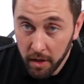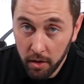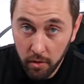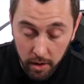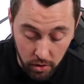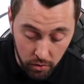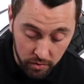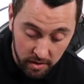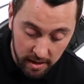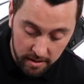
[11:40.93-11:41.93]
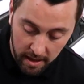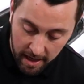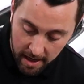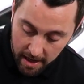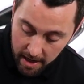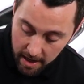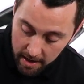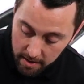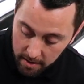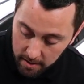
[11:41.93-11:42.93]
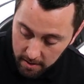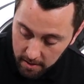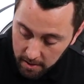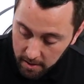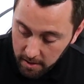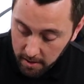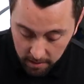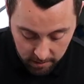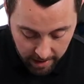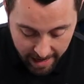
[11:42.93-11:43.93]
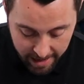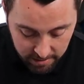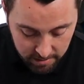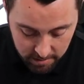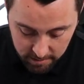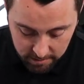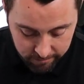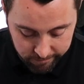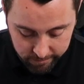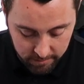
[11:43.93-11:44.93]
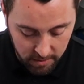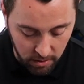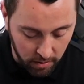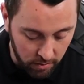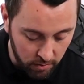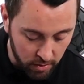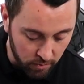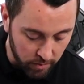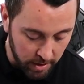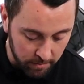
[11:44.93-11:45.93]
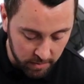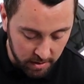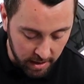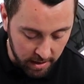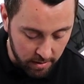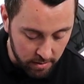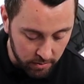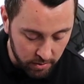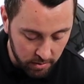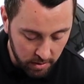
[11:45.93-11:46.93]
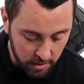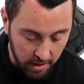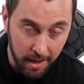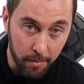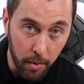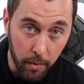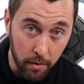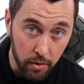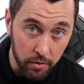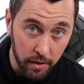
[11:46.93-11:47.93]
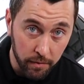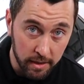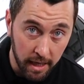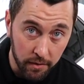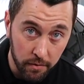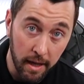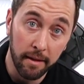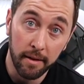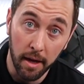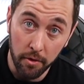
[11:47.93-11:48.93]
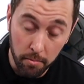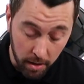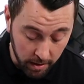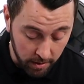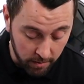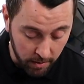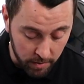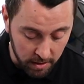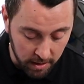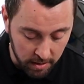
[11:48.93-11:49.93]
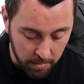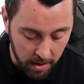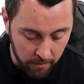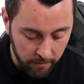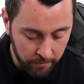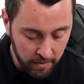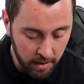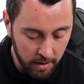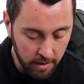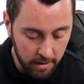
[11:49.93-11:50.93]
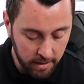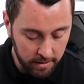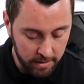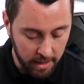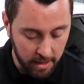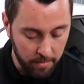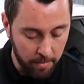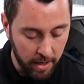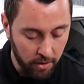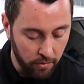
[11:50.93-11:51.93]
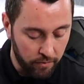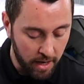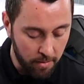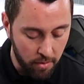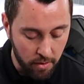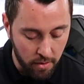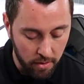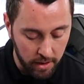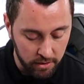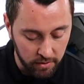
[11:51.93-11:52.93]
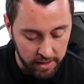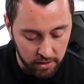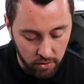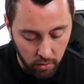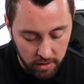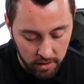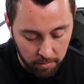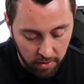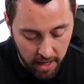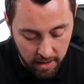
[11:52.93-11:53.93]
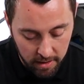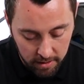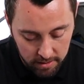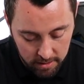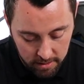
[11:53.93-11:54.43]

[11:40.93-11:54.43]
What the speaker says: You can use this on glass. You can do your rims, tires, but we would use different towels for that. The other bucket that we talked about. Taking my microfiber, it's already soaked in the product.